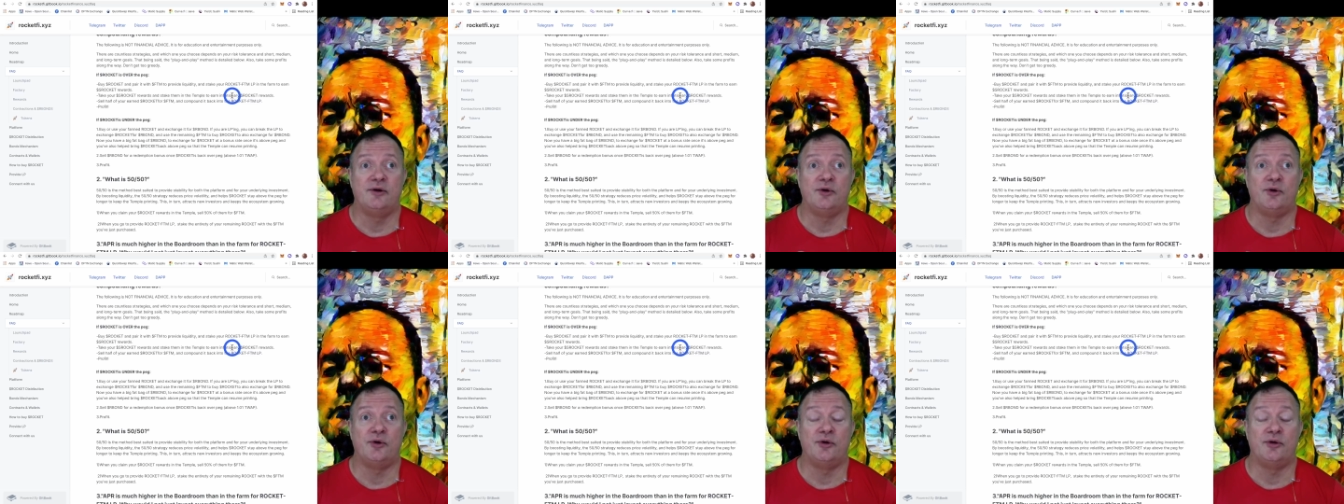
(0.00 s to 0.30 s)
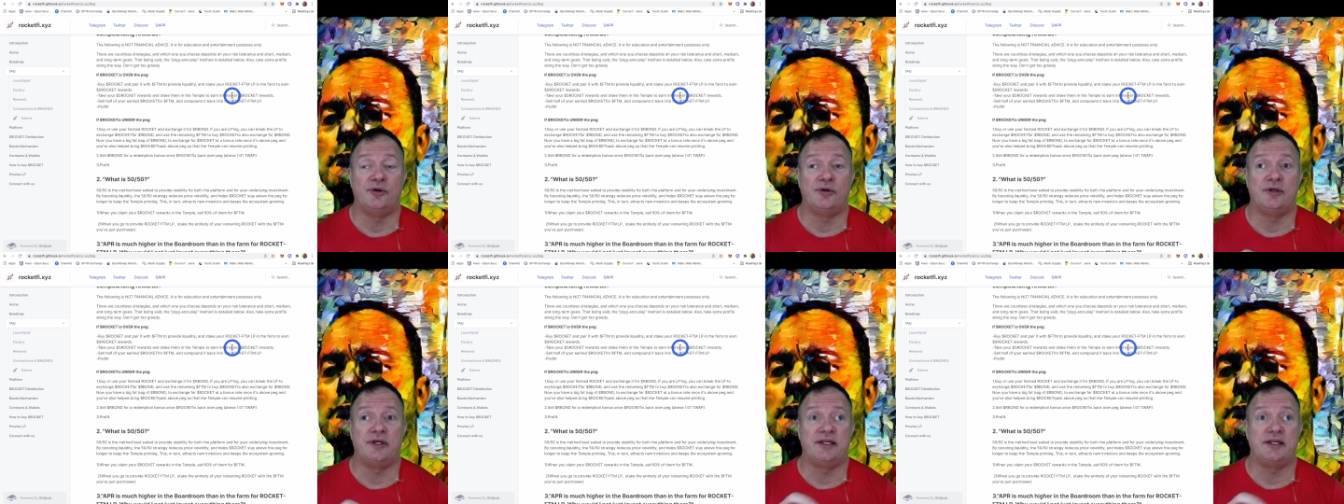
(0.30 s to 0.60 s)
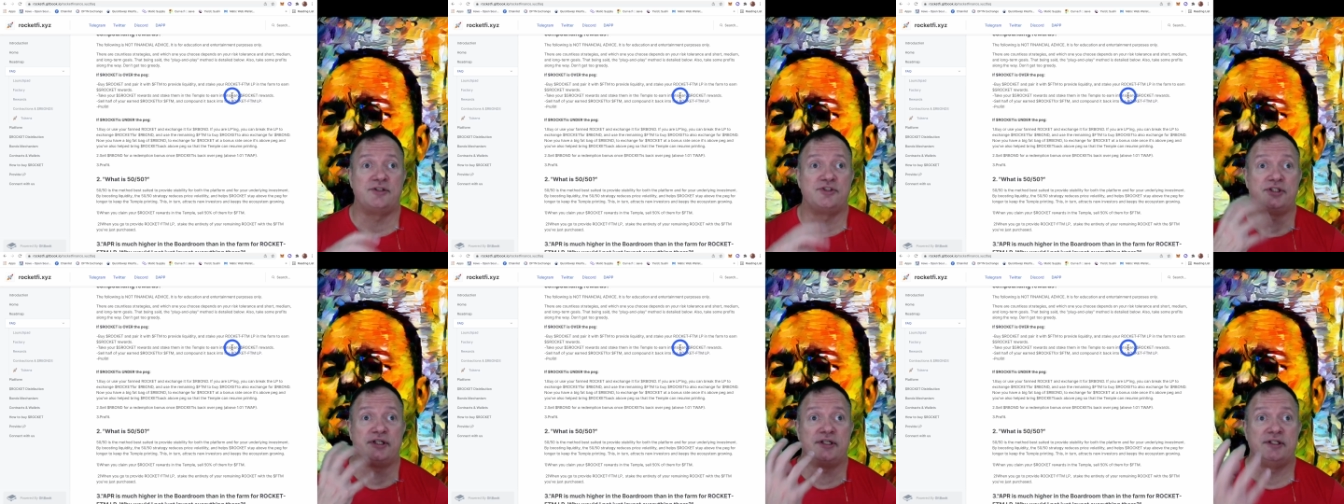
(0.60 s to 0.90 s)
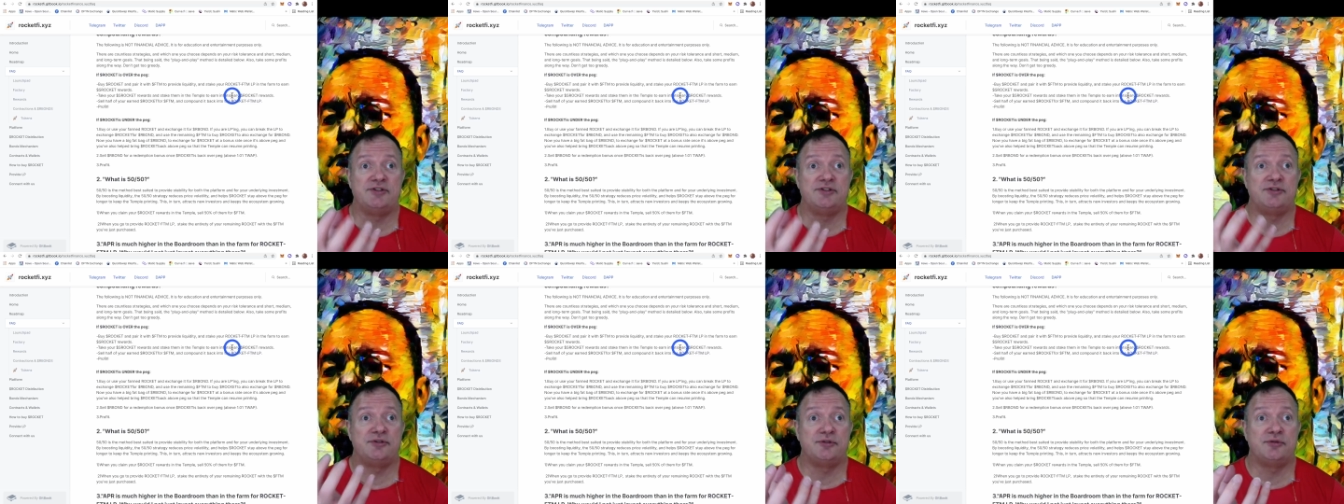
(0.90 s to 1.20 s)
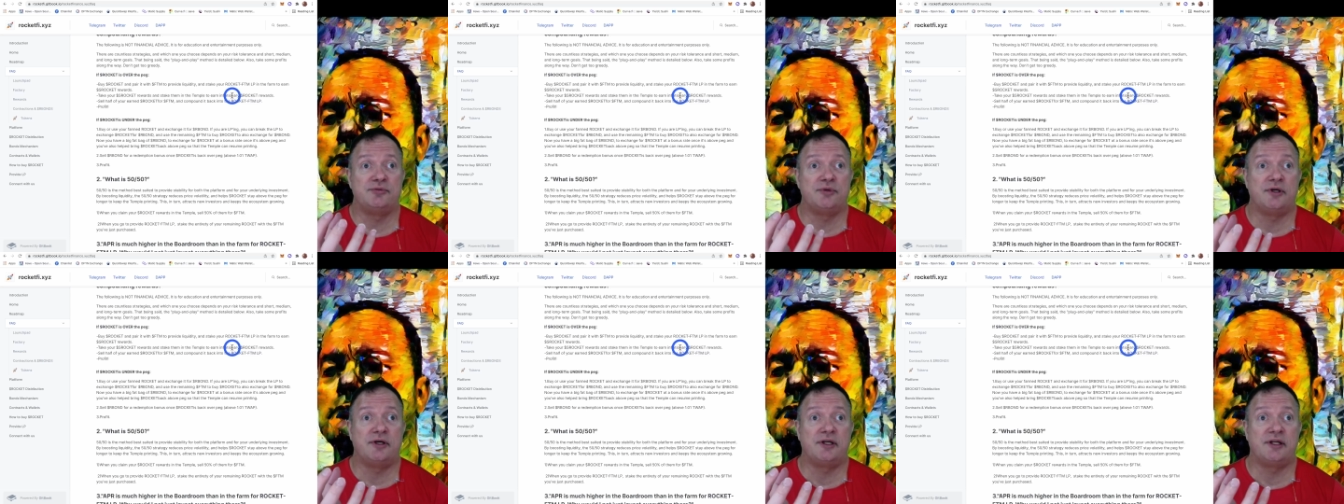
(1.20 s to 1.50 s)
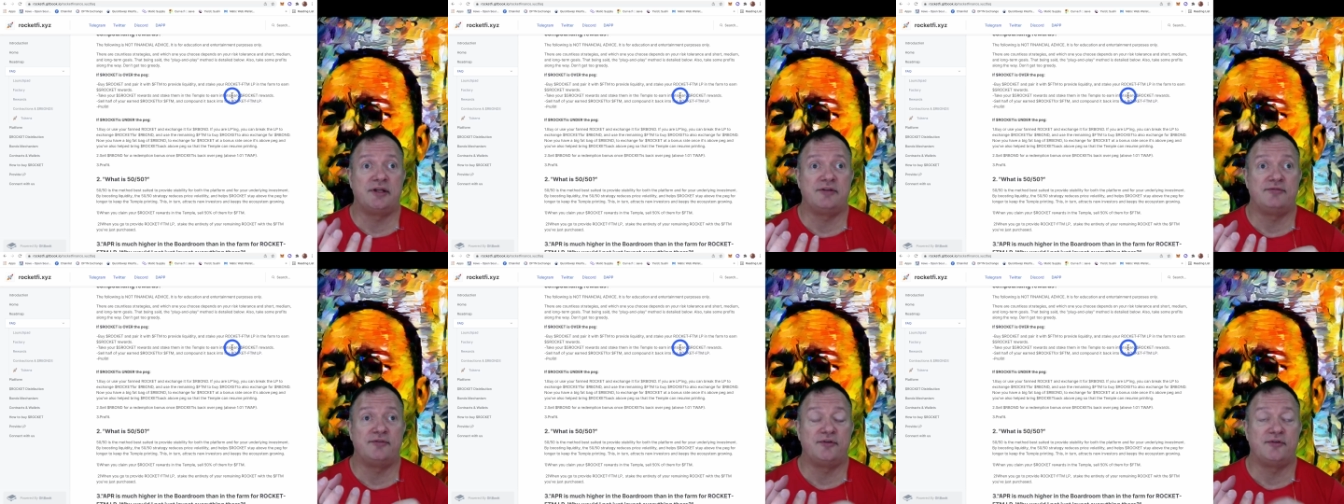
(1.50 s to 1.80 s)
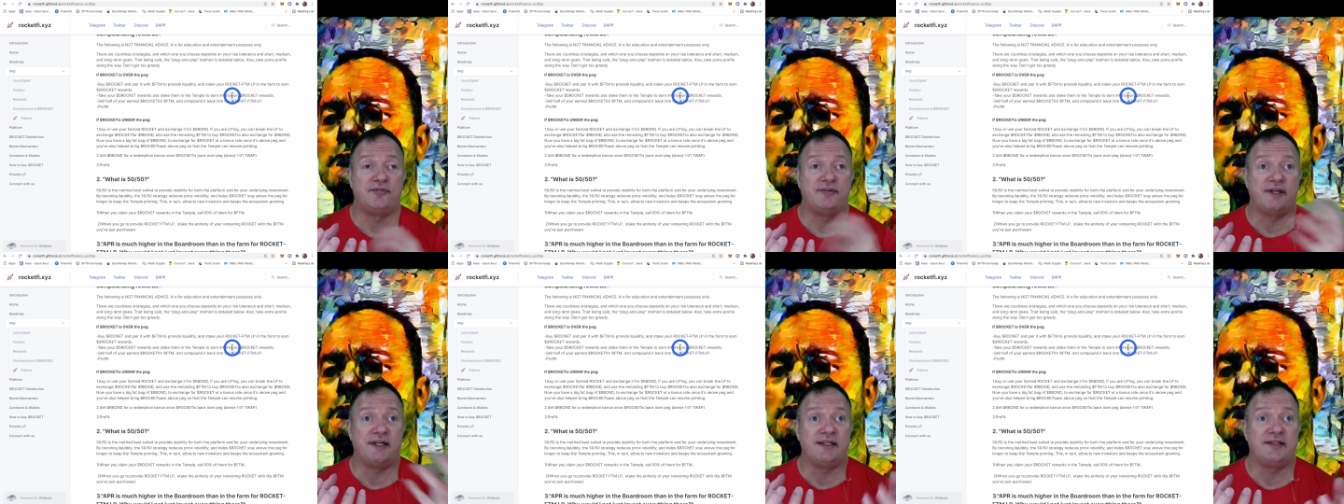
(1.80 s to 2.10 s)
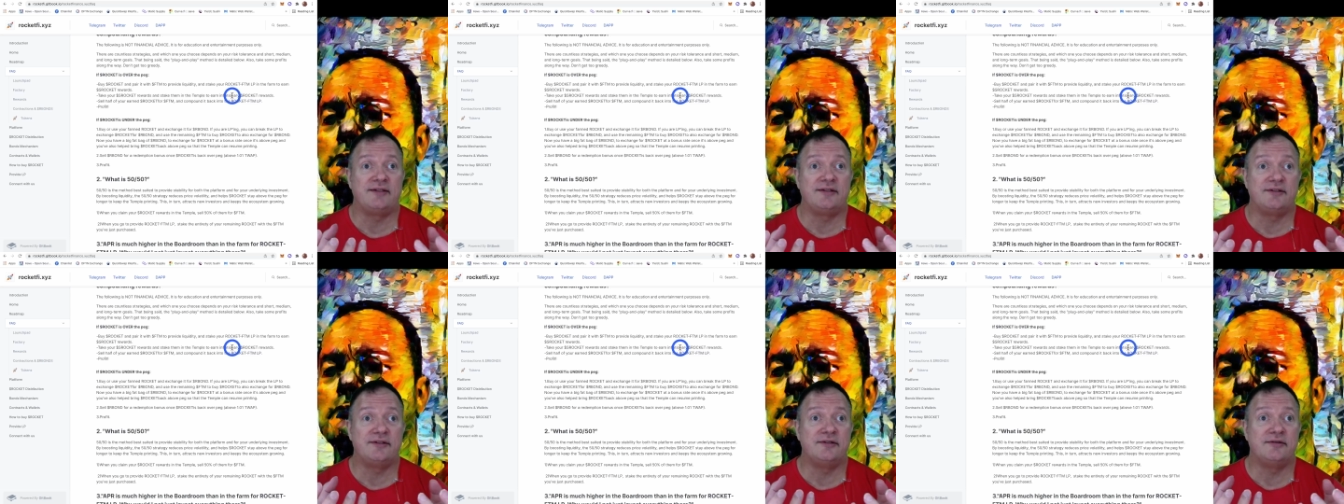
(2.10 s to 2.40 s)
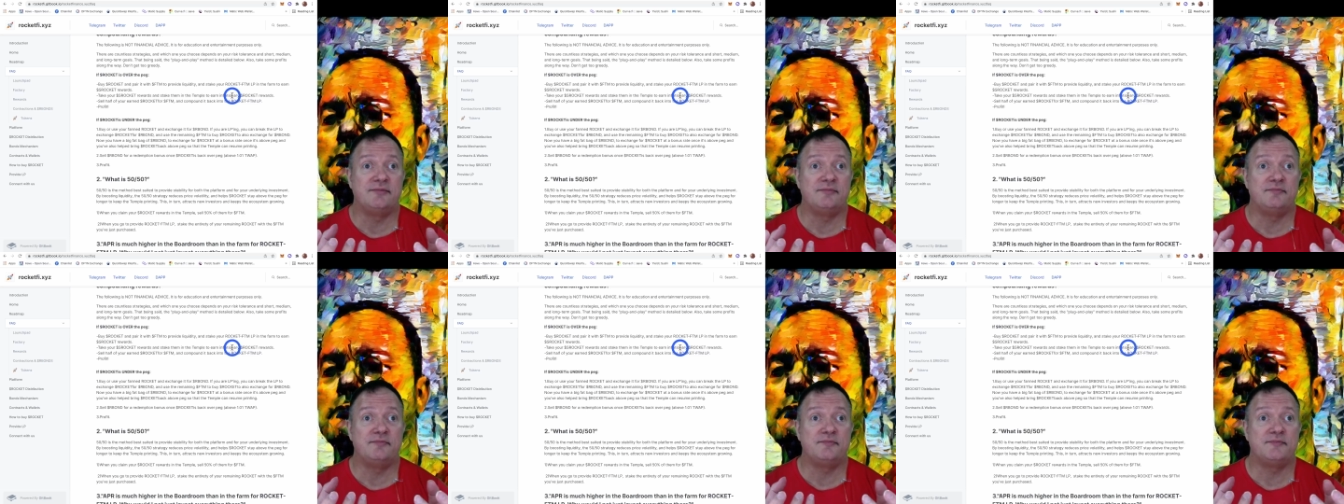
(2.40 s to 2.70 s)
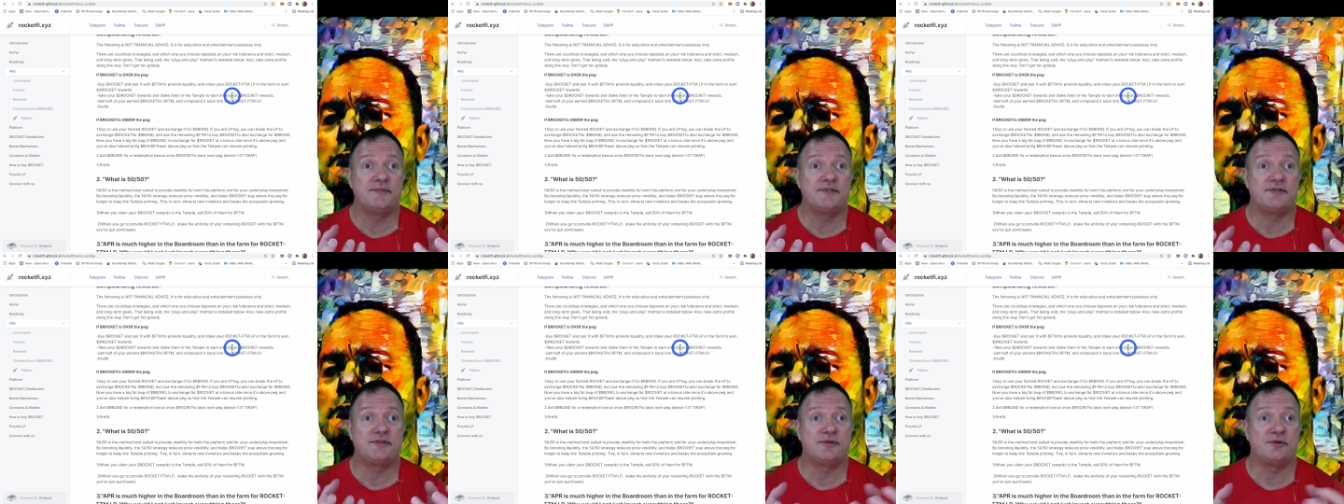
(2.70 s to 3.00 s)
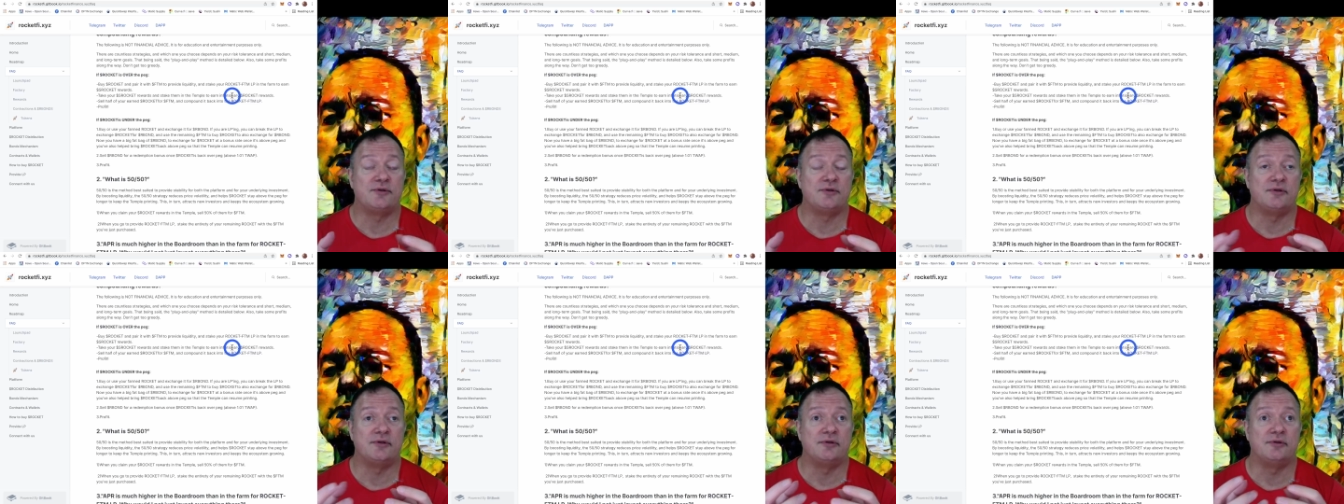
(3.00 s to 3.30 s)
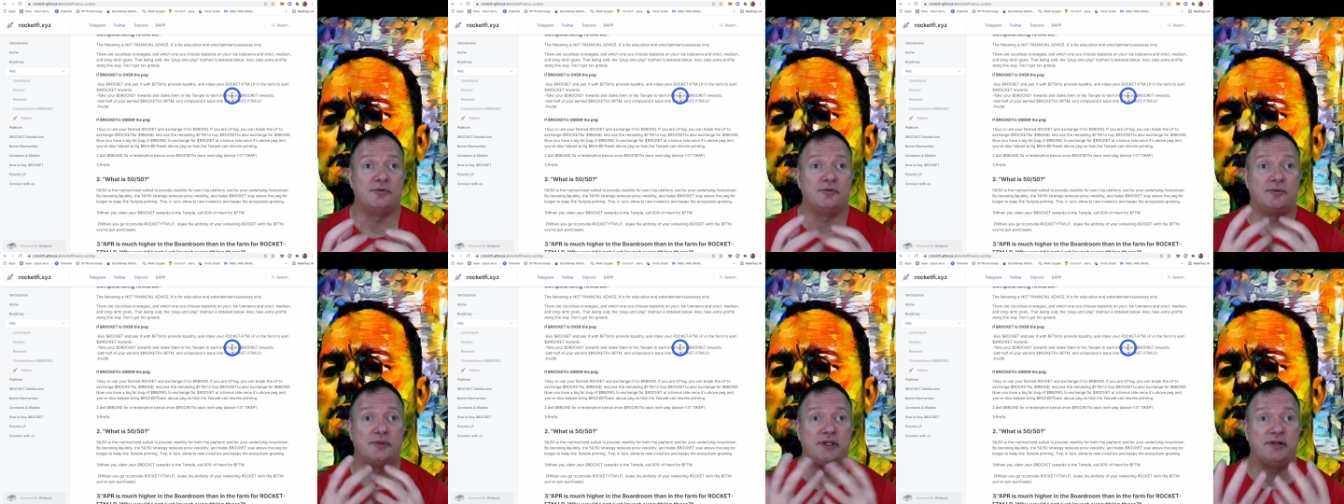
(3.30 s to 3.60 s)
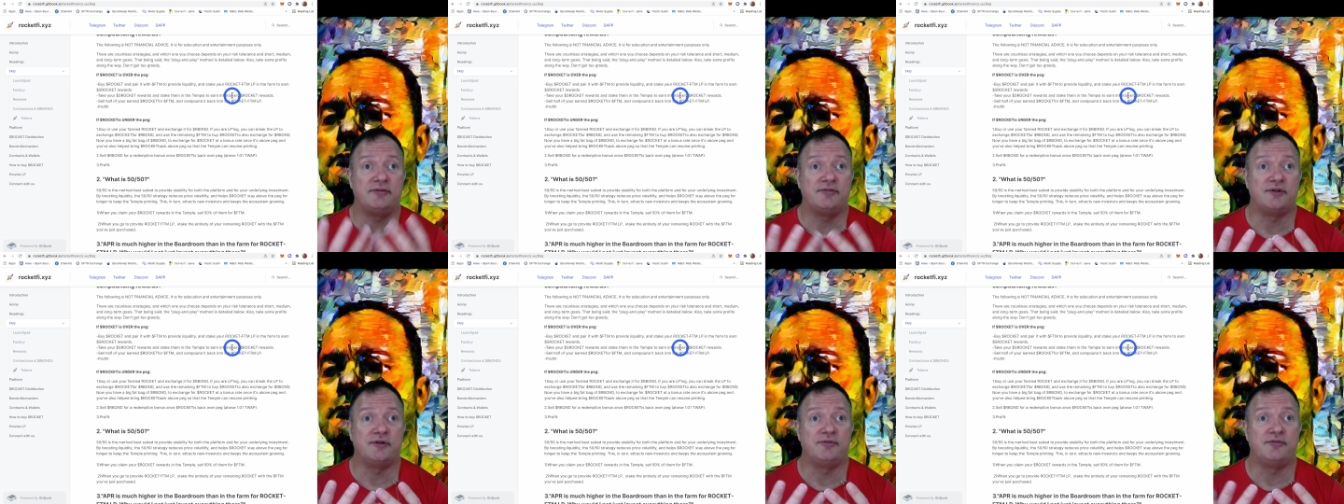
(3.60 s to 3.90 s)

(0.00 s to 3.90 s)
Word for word: or exchange your Rocket for Fantoms or whatever.